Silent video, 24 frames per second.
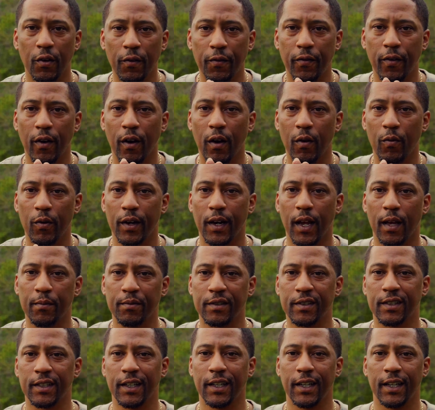far, what I'm
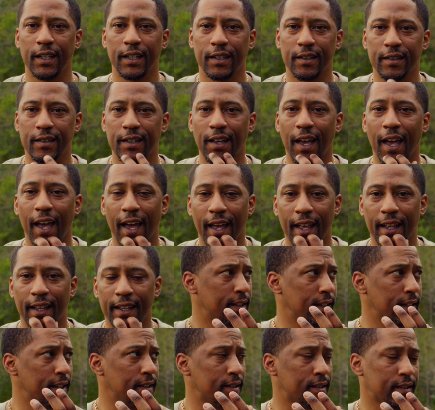seeing is that
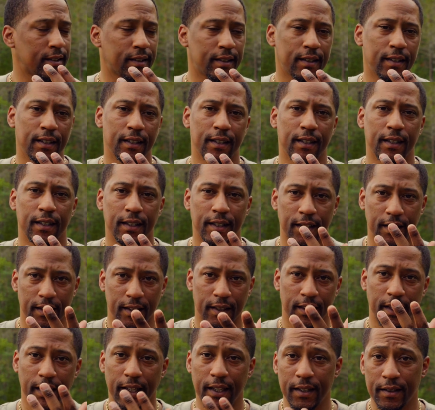this
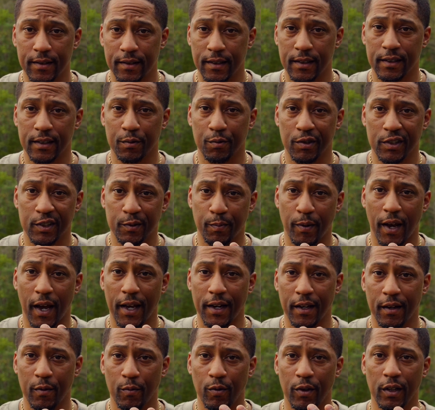lens is
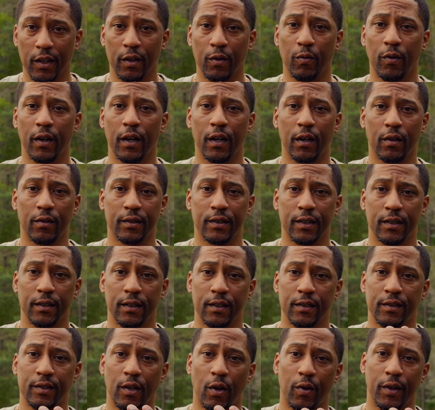responding really well to the
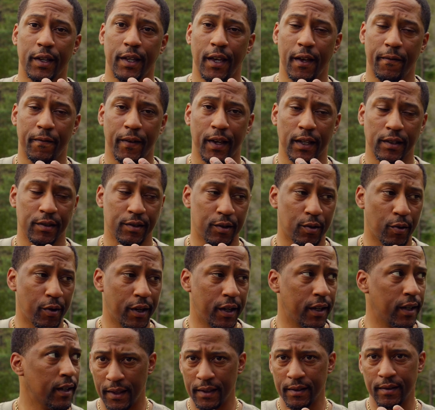Sony
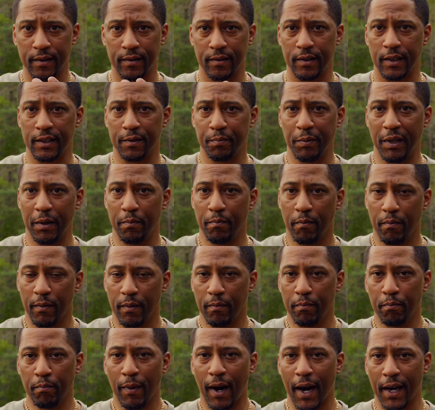FX3. This is just me
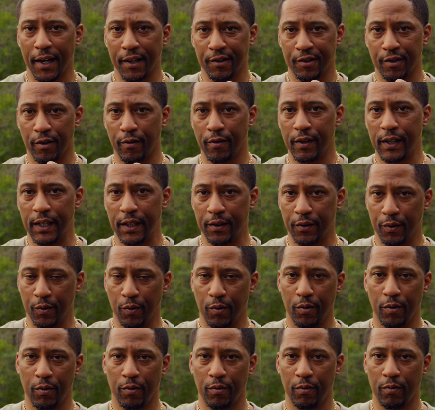monitoring it
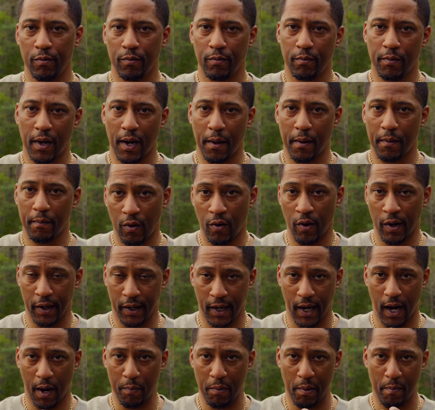through my
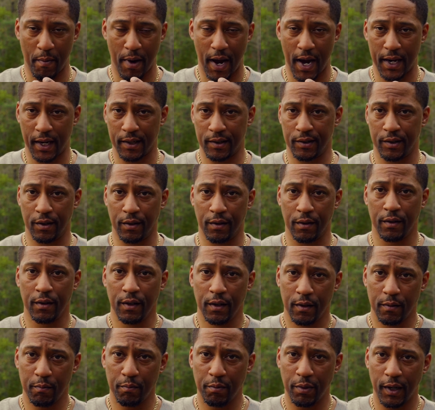on-camera monitor,
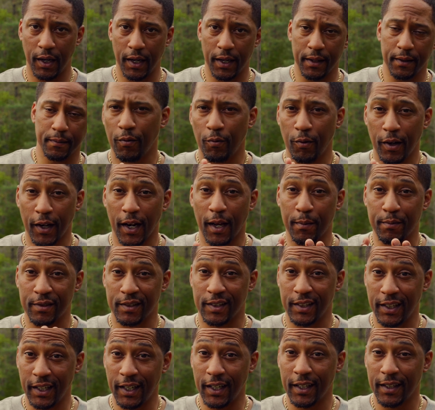but what I'm
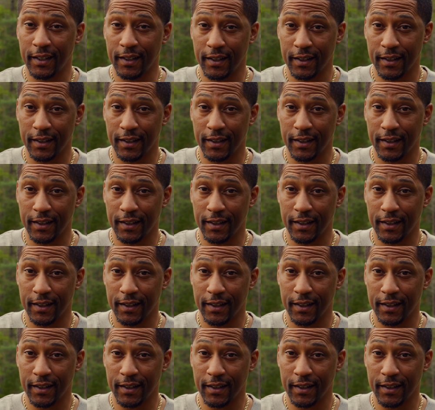seeing,